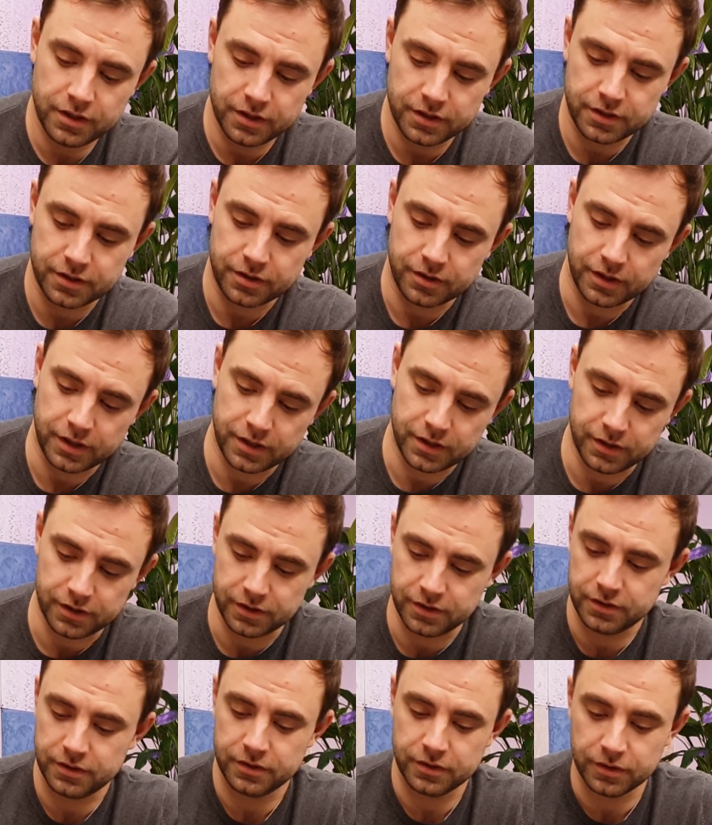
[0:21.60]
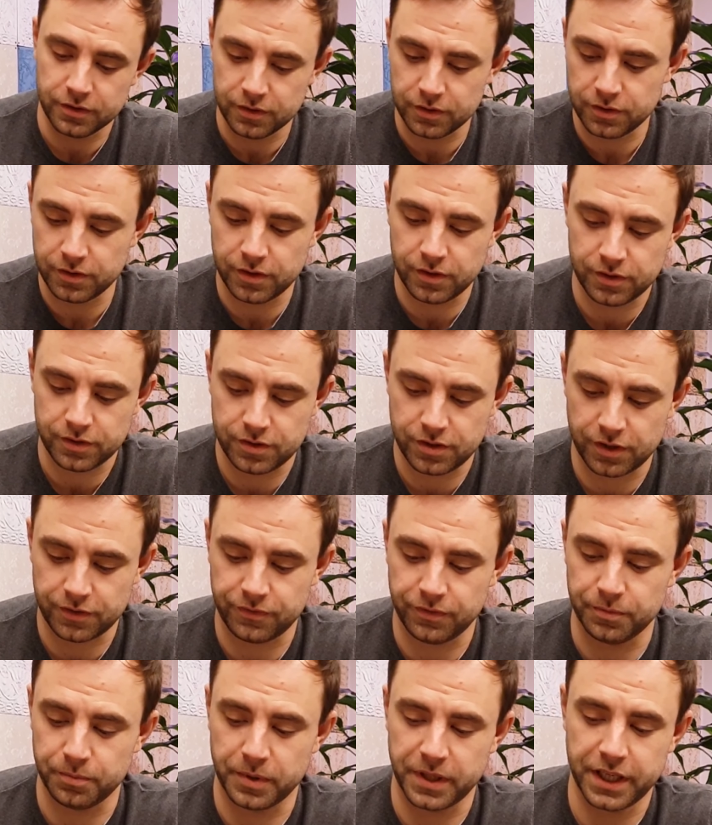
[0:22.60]
So just
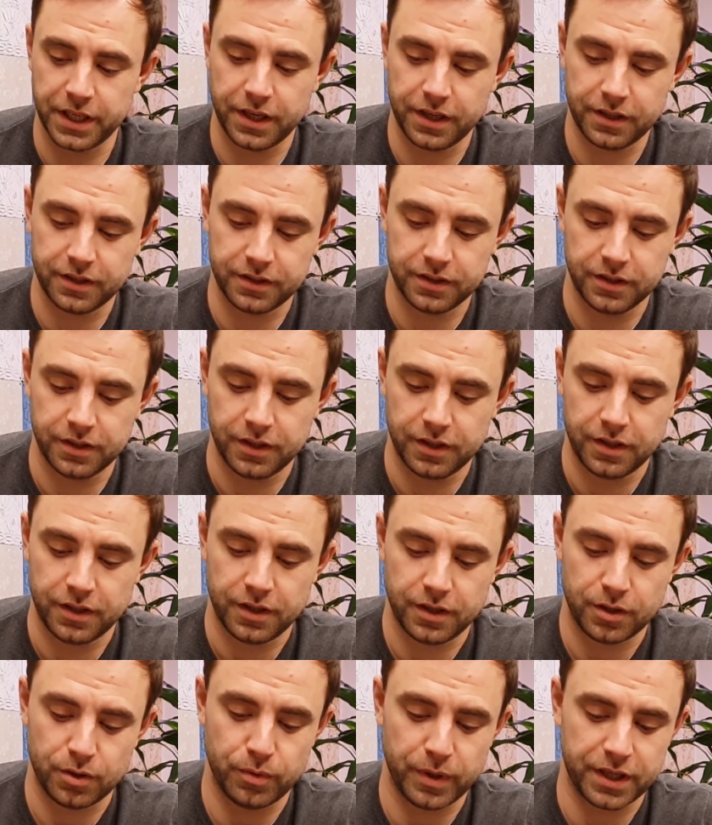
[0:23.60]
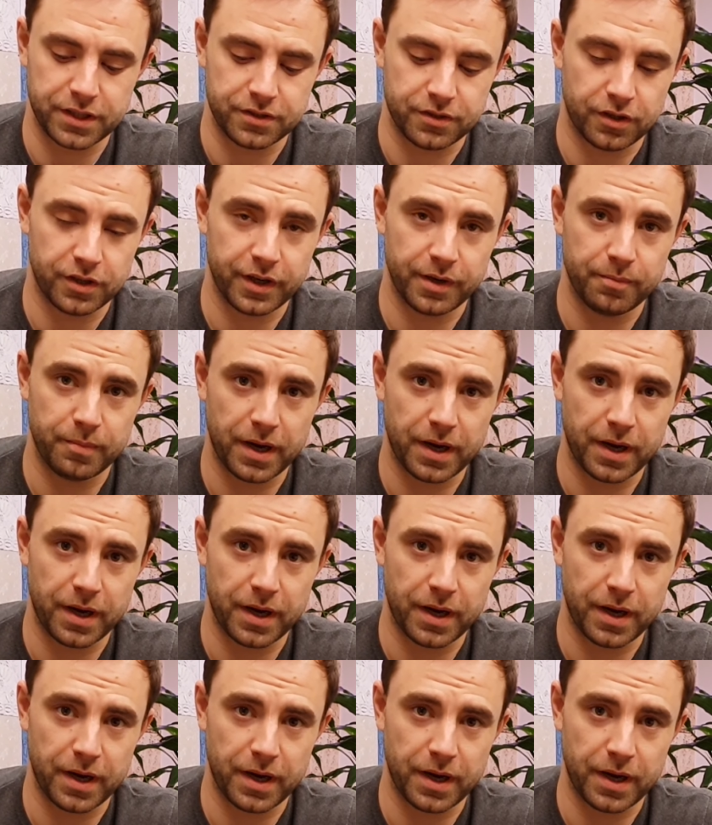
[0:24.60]
for the beginning, quick starting